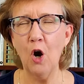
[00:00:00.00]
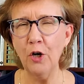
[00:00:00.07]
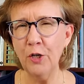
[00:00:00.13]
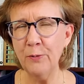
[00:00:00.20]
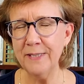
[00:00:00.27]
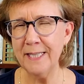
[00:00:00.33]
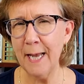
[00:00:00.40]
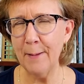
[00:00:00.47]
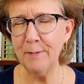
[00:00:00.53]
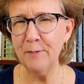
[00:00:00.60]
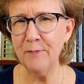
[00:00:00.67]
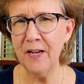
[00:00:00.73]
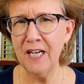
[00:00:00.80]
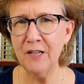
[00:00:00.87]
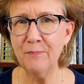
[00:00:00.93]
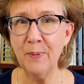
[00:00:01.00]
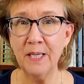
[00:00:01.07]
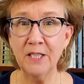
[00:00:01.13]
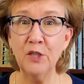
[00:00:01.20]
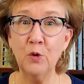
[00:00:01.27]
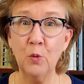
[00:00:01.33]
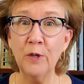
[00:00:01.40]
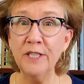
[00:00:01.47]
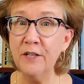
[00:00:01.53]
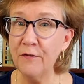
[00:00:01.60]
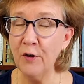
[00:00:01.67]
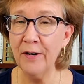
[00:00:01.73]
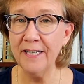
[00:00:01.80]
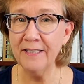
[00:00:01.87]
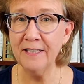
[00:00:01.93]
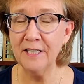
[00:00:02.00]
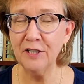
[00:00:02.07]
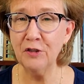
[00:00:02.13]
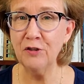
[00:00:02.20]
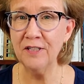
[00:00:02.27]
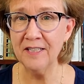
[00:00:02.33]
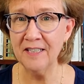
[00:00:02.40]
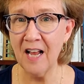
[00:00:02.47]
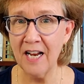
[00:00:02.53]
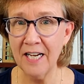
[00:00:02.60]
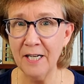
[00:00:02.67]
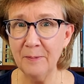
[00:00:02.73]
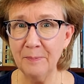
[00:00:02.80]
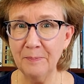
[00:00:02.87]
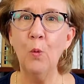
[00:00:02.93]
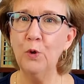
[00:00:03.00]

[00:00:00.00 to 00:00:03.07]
Are you as captivated by stories of your ancestors as I am?